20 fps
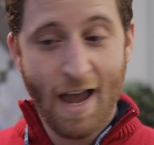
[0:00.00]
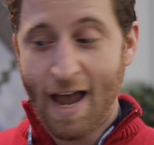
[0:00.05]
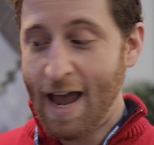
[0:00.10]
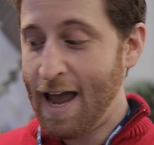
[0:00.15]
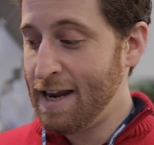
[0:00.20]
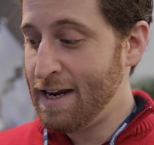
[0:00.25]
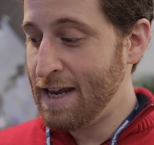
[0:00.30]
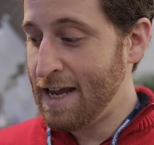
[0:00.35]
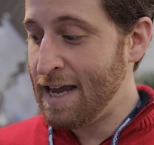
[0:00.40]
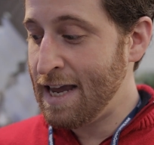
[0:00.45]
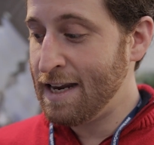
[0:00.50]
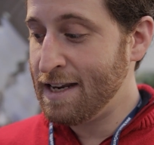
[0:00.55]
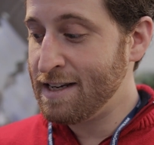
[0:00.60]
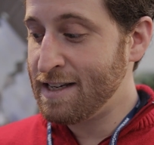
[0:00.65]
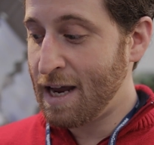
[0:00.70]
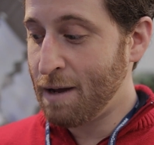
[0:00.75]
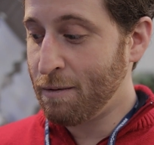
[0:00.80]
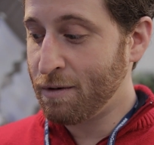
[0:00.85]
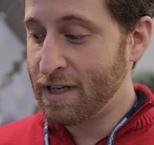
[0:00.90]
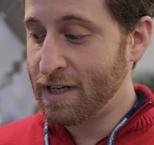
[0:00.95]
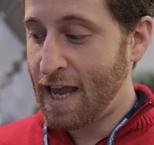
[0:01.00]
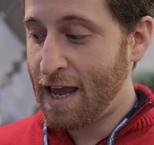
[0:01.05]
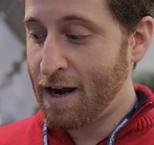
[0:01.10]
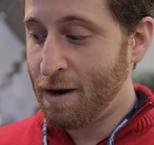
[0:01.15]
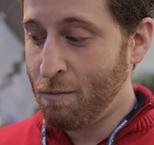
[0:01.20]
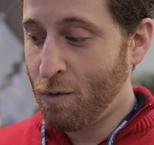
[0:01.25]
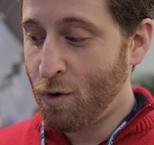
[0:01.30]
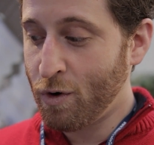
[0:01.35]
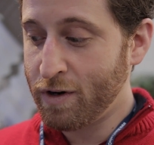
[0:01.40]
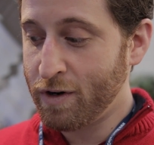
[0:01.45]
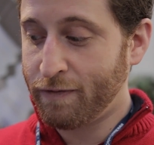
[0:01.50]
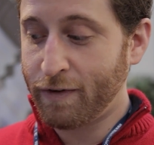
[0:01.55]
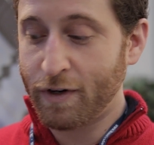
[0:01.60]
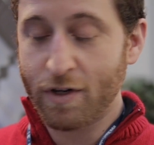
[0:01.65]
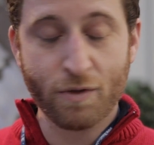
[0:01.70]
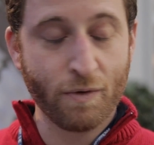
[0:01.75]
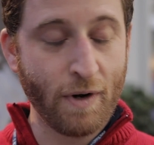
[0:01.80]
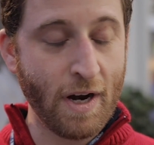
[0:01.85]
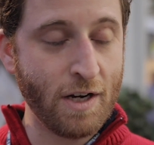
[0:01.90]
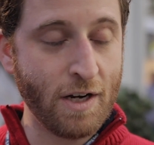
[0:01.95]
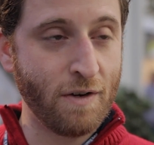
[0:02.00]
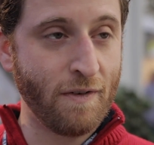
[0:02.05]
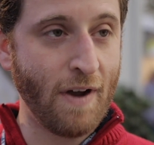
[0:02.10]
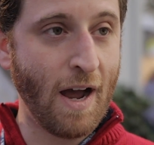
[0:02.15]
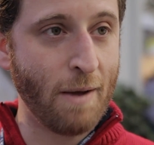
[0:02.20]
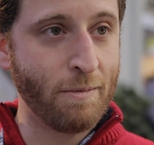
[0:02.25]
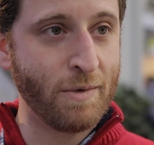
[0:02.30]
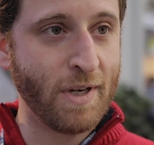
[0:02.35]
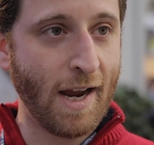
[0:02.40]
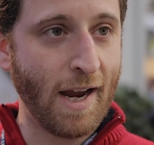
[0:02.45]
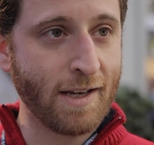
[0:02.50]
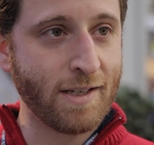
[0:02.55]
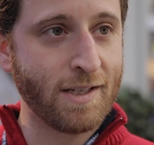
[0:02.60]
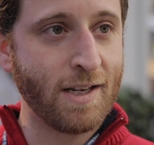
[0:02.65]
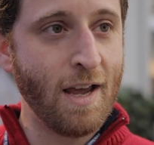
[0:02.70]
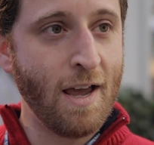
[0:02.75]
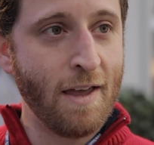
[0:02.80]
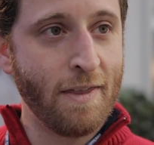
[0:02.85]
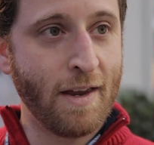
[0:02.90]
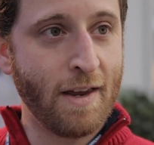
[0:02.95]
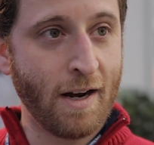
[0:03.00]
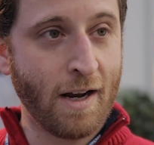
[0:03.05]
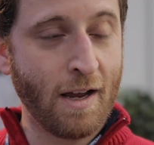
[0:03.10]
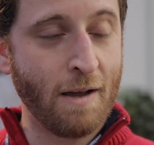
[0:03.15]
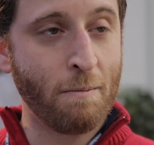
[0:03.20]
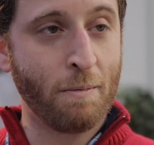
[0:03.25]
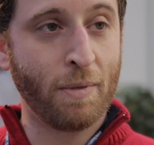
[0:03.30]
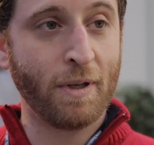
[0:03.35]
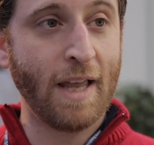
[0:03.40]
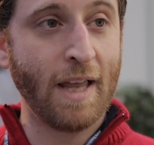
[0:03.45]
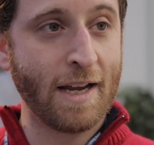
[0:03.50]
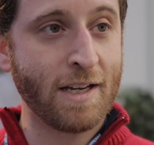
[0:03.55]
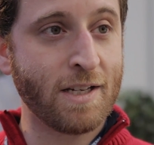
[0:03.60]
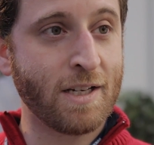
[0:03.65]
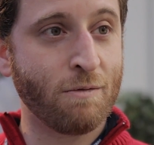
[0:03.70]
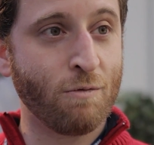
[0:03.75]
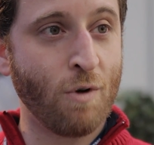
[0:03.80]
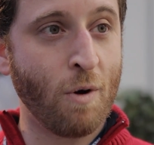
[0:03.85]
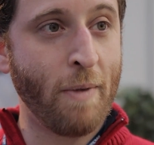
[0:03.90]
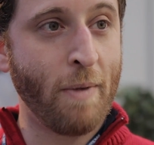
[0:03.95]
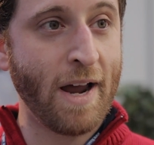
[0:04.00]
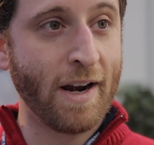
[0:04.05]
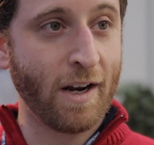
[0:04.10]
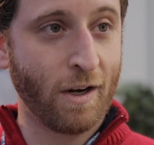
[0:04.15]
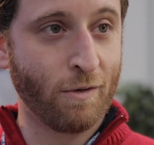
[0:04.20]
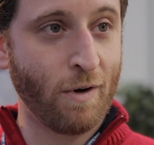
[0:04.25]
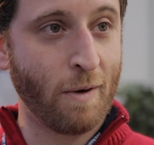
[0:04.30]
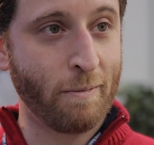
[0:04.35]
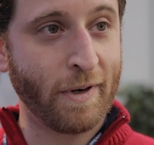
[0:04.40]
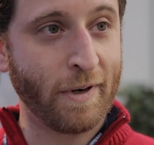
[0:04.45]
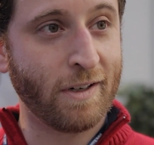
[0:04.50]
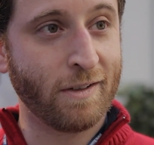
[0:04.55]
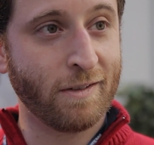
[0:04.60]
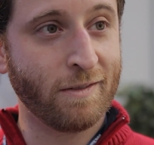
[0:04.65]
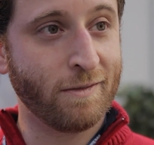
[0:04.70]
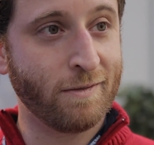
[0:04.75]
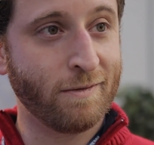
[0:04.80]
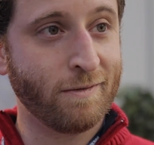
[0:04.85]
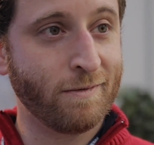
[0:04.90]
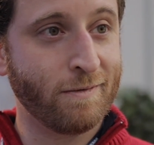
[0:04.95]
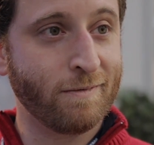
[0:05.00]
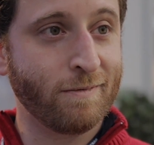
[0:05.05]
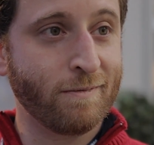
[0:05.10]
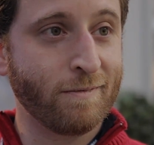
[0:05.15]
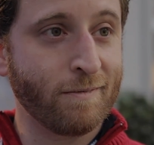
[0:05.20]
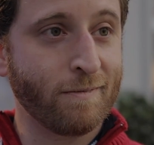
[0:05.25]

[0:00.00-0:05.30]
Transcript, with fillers: And it is able to get a more diverse range of objects than a complex robotic gripper.